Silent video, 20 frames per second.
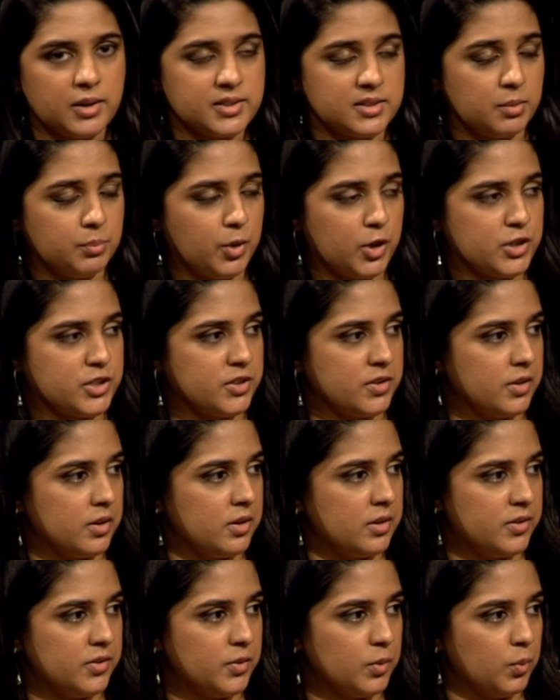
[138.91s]
some parts of
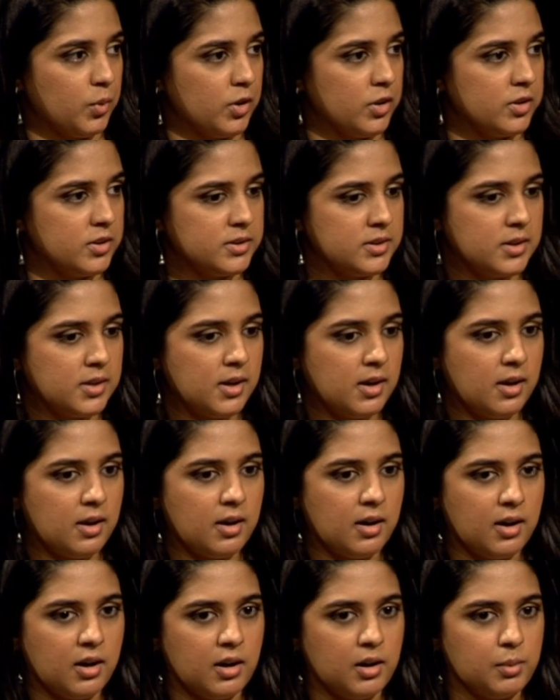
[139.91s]
the world,
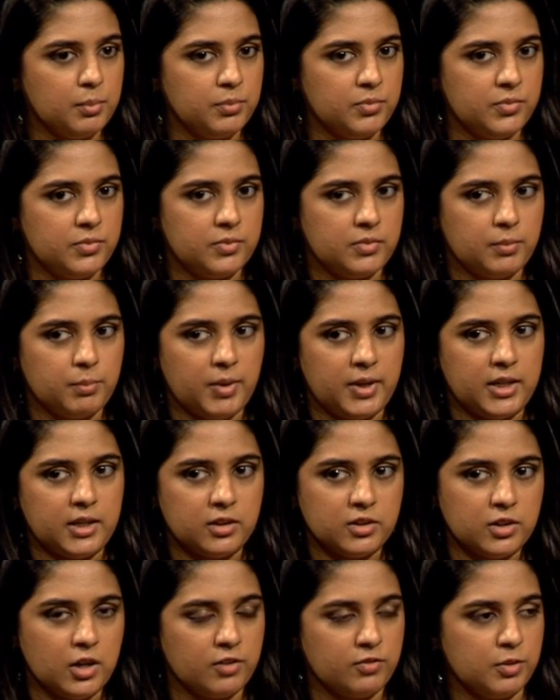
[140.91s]

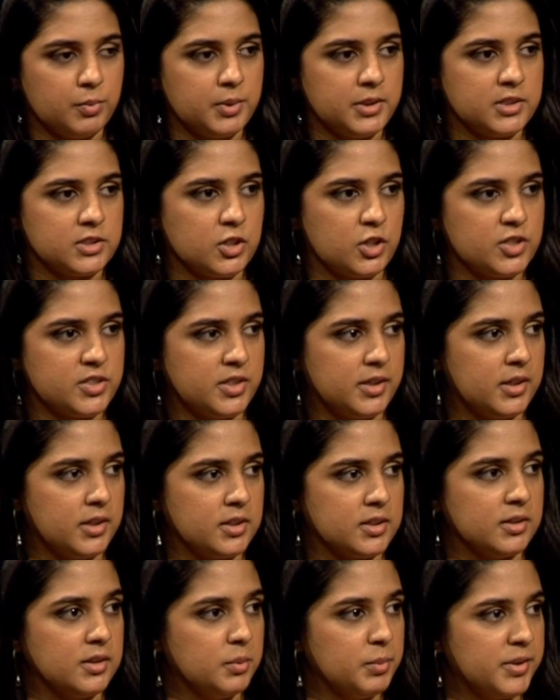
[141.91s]
many governments are seeking
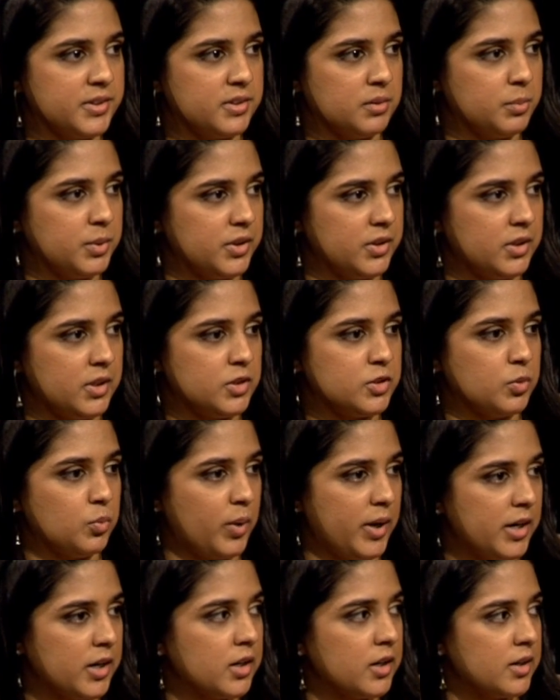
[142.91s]
to limit the ability to
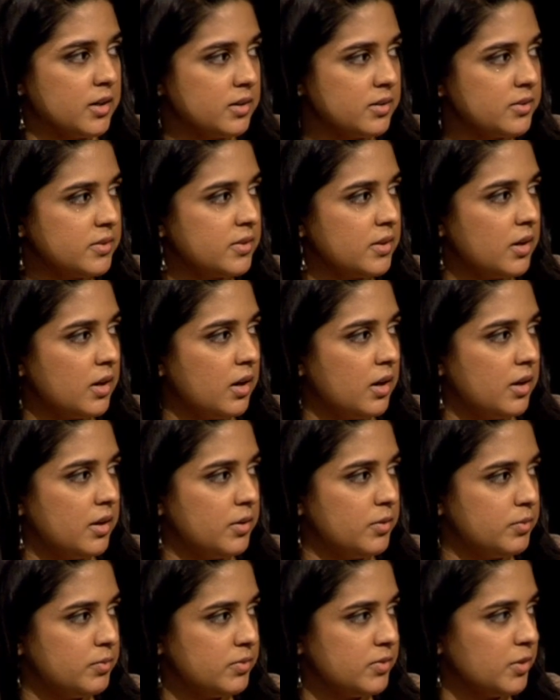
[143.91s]
wear
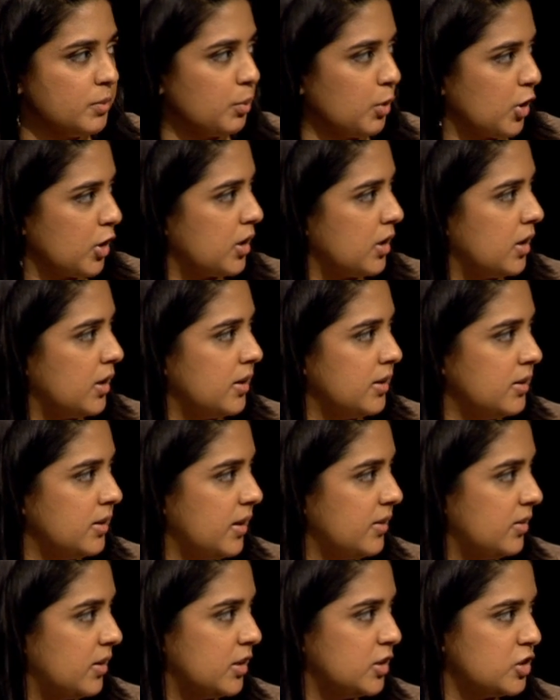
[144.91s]
the burqa
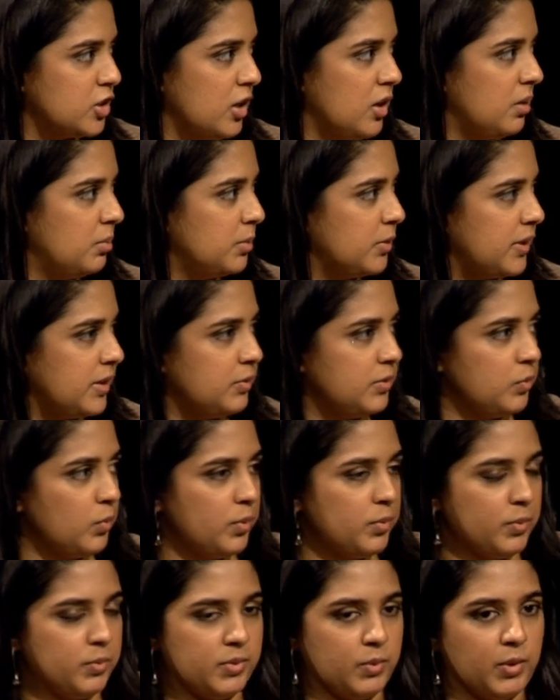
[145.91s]
and the hijab,
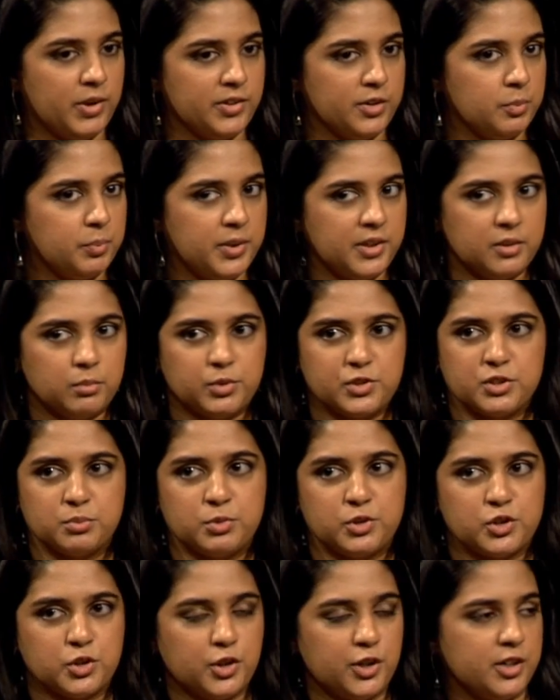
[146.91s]
whether it be the Muslim
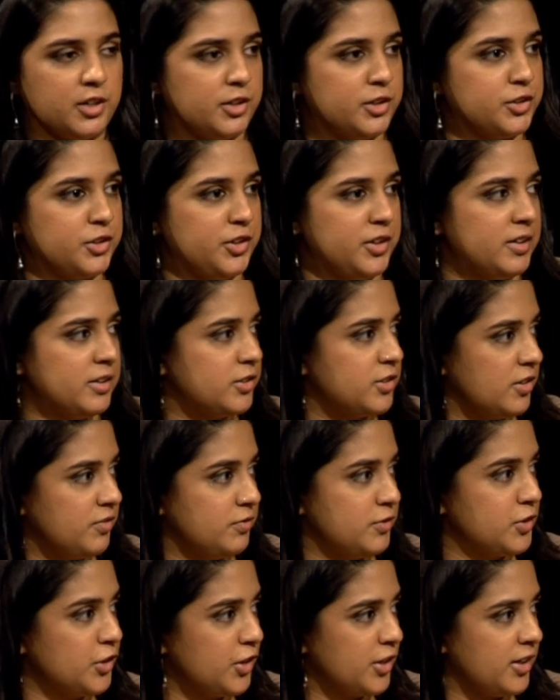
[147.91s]
majority country
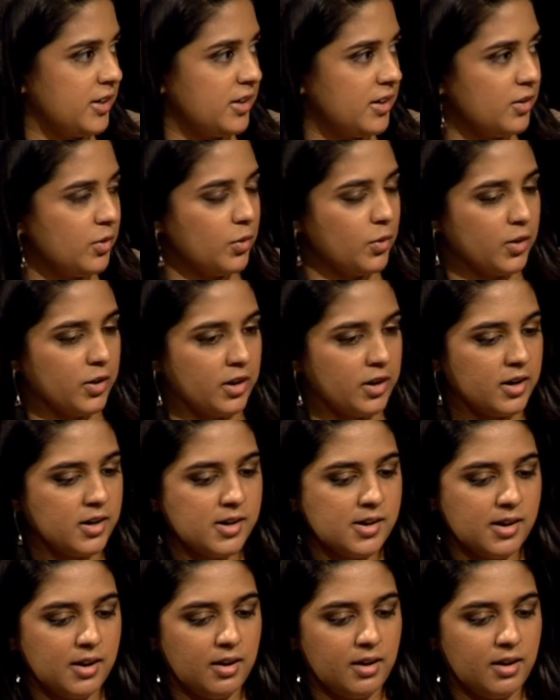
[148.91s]
of Turkey or